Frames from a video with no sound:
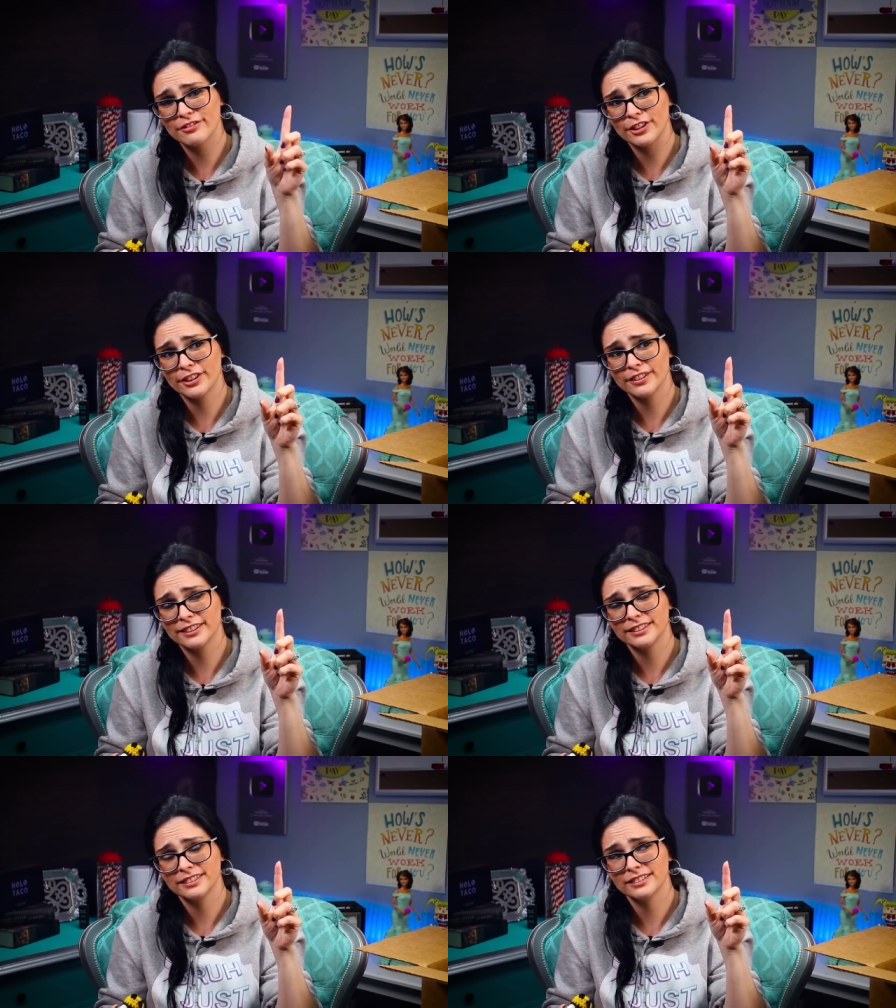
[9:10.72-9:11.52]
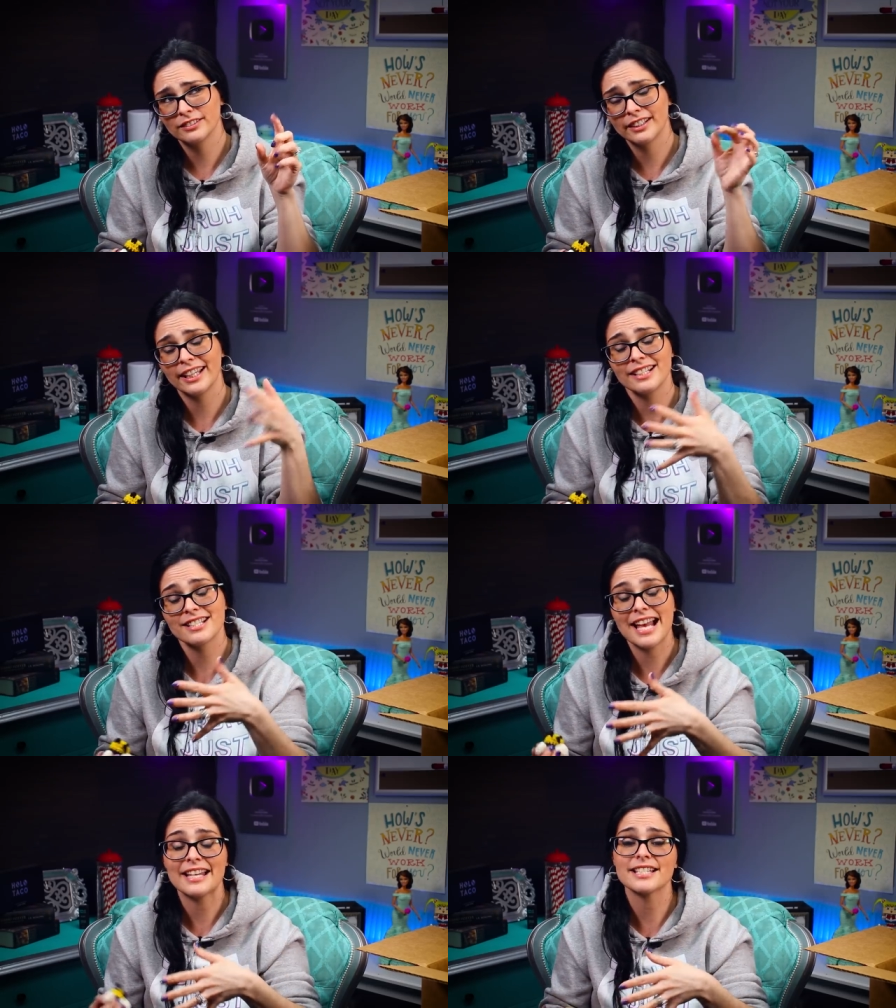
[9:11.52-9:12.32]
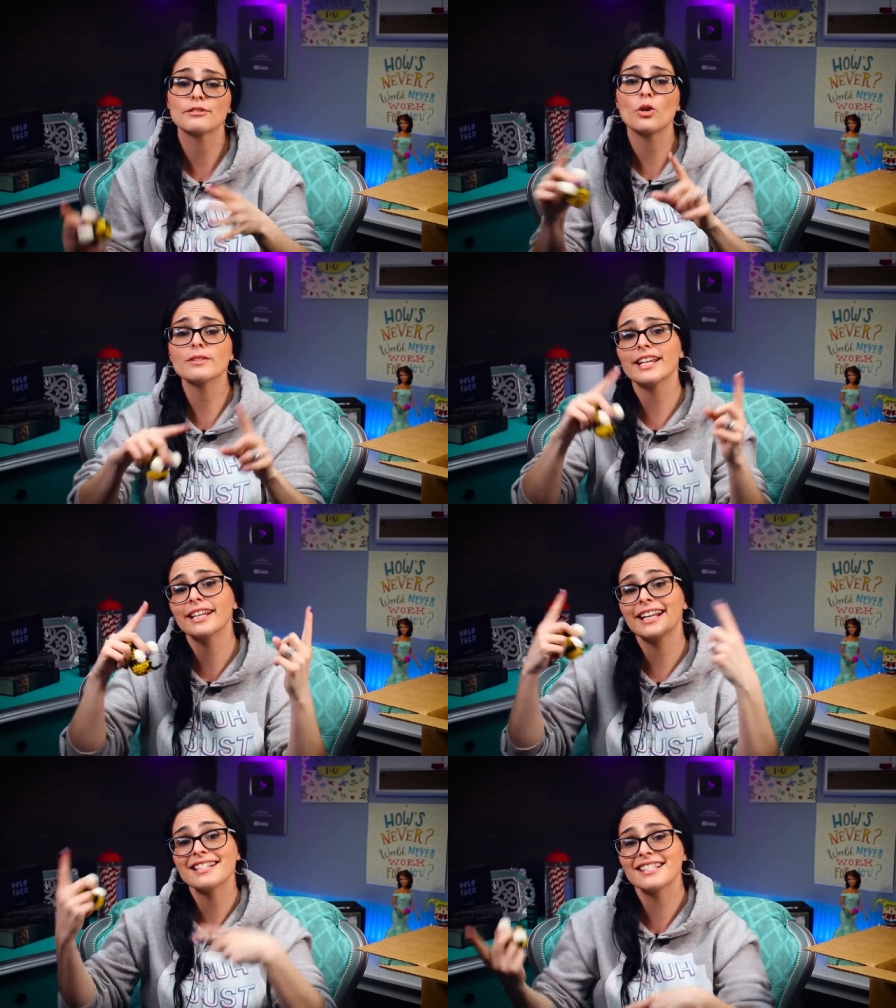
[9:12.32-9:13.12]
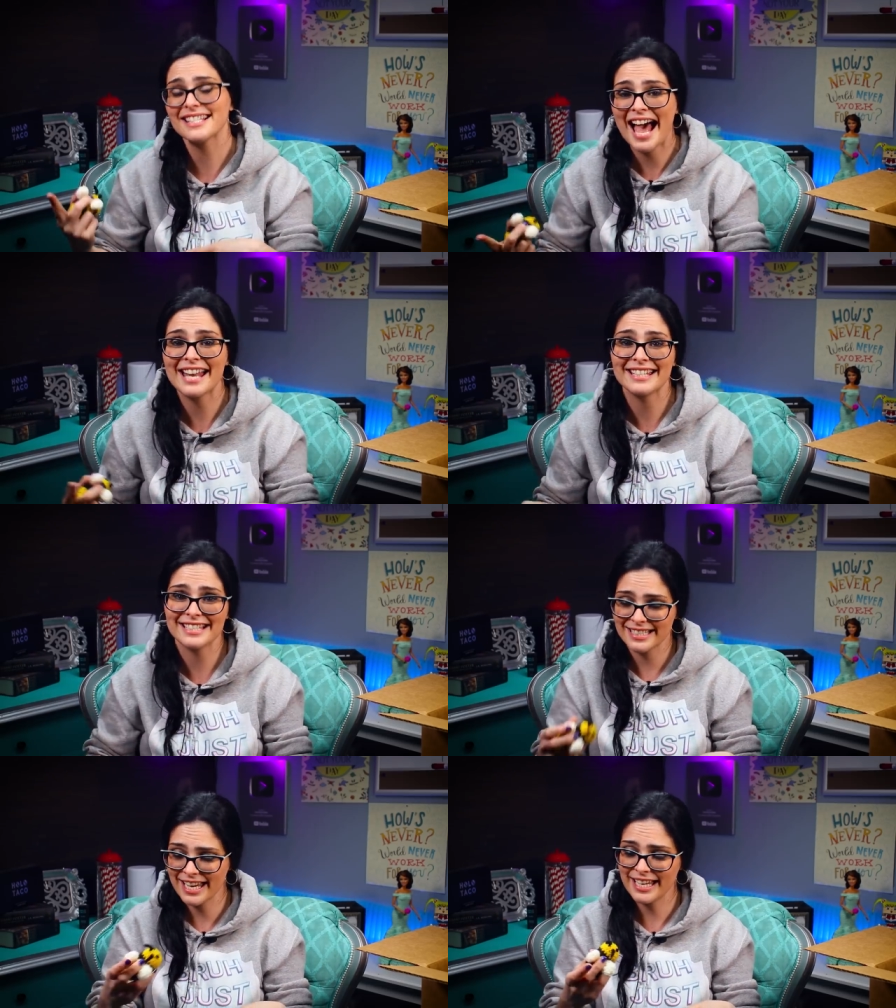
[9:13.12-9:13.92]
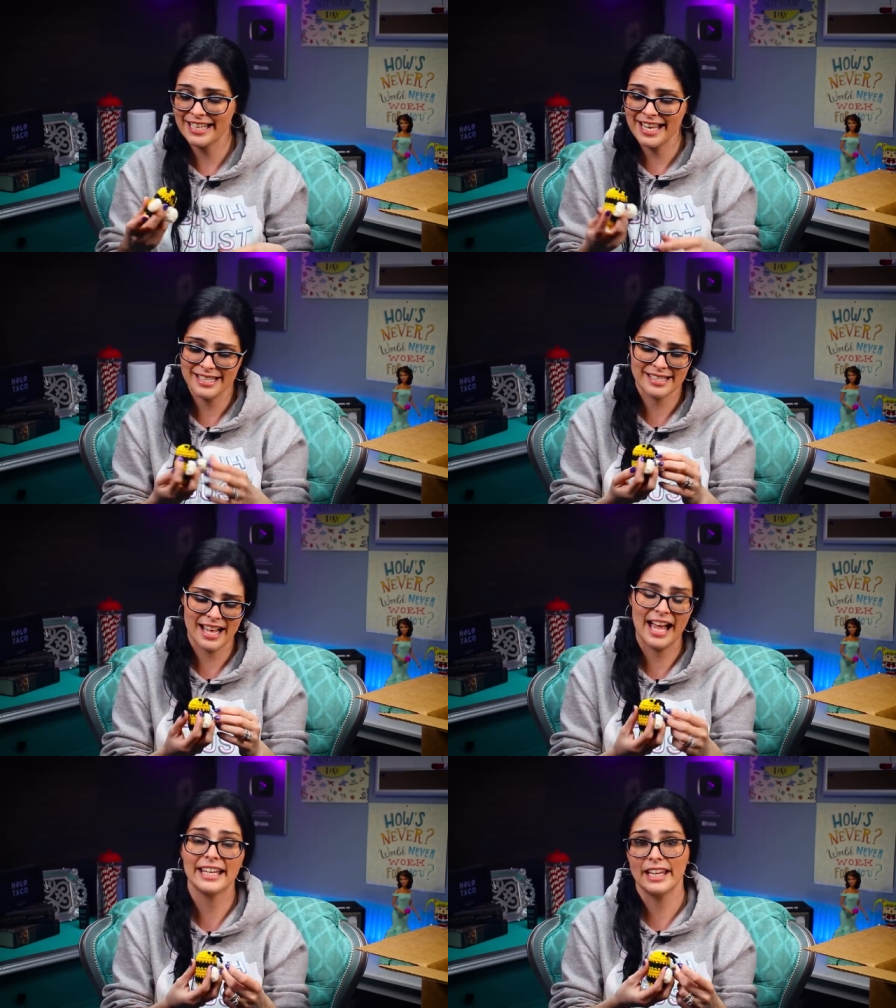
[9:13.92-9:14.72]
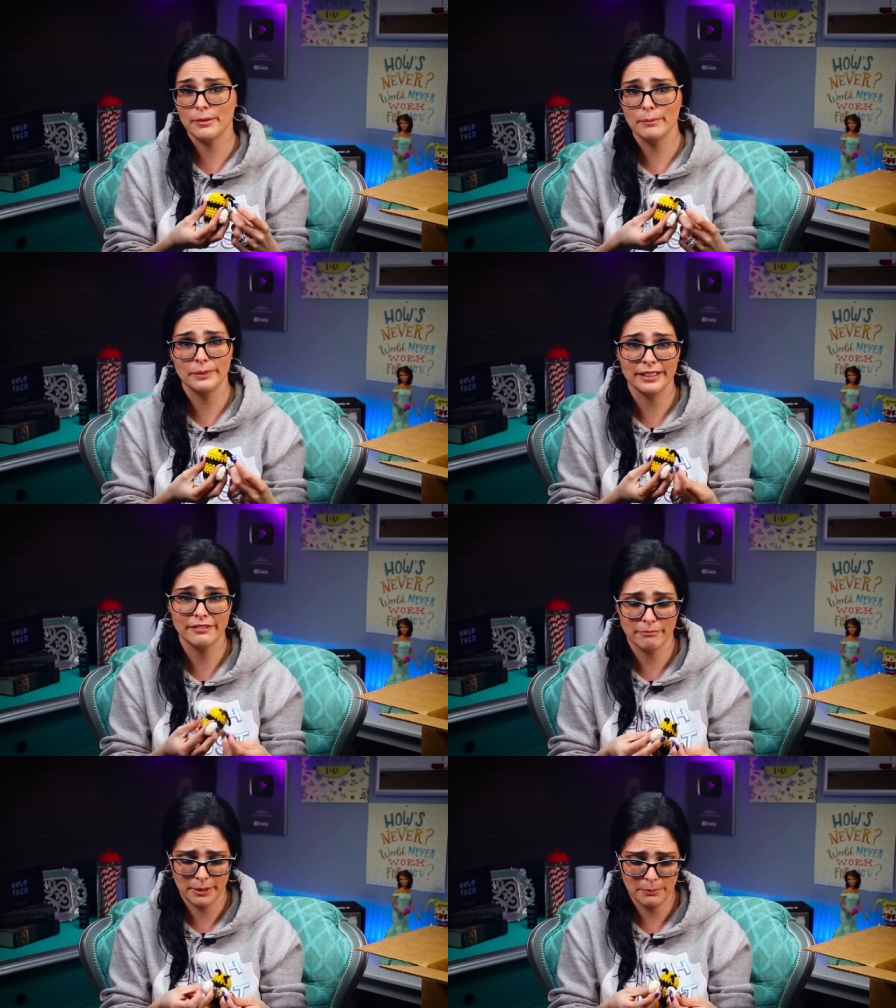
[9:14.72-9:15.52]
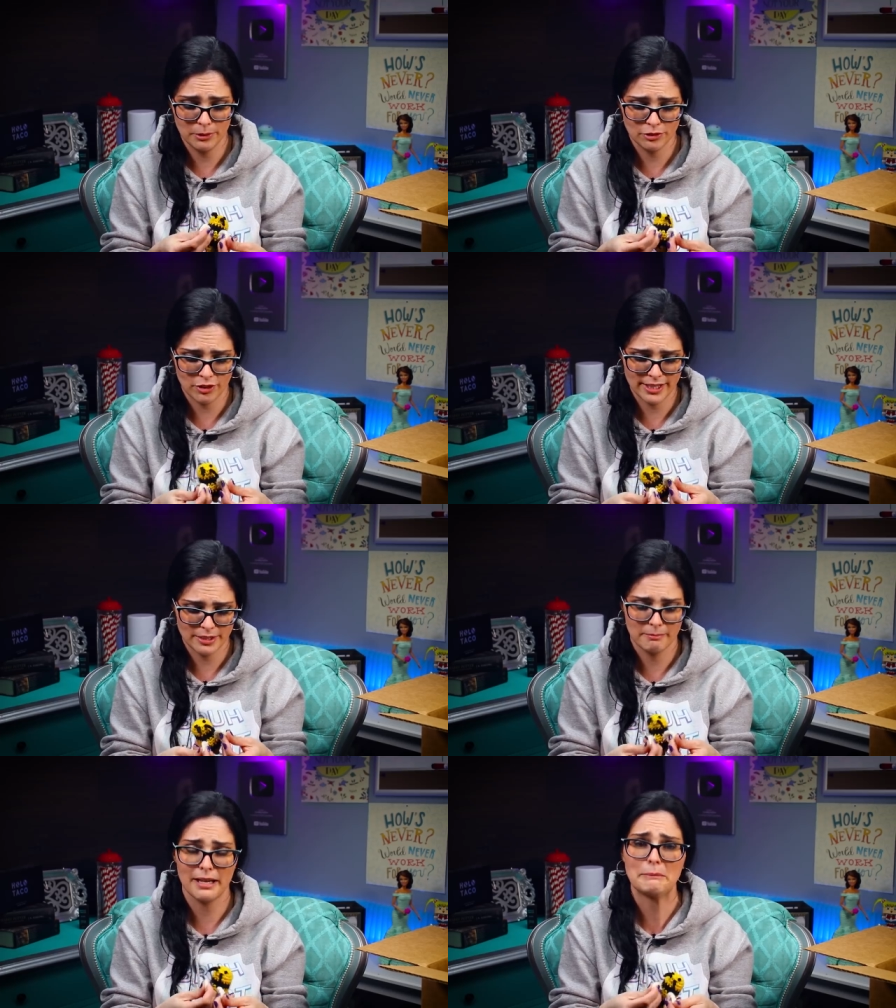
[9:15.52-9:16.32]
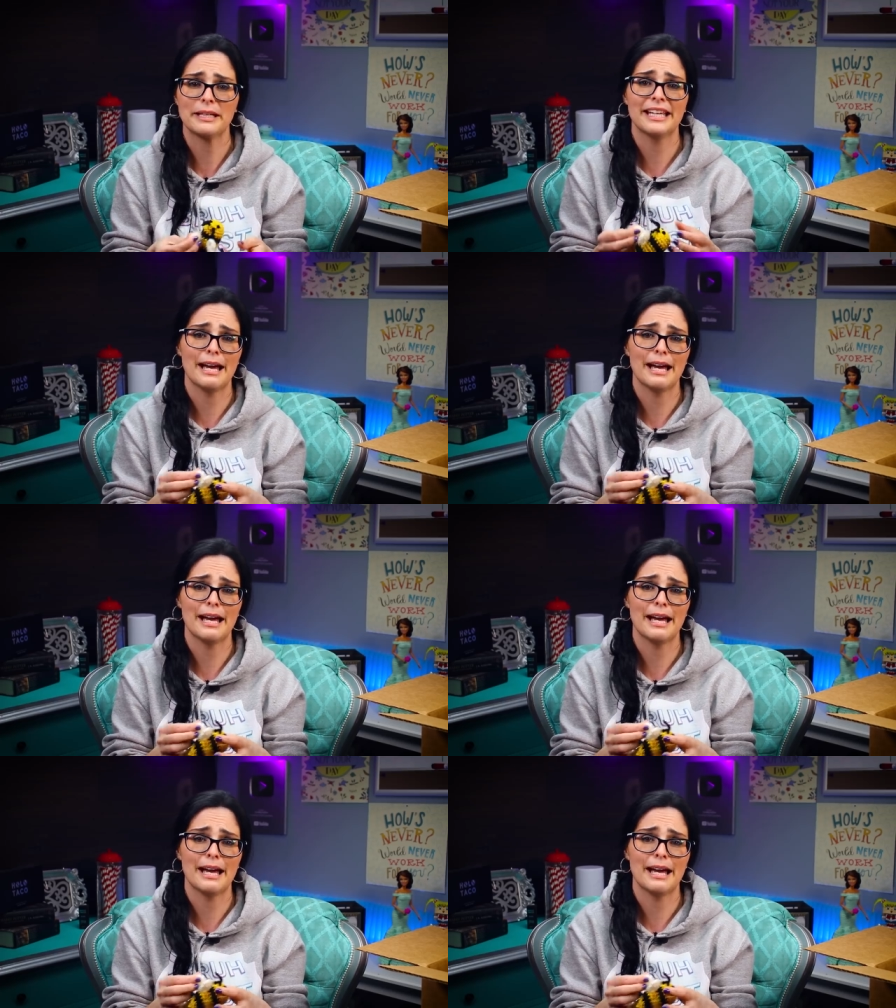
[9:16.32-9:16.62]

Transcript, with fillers: for Okay, it is sadness. Don't take it as sadness. Take it as I can't believe people tried to make me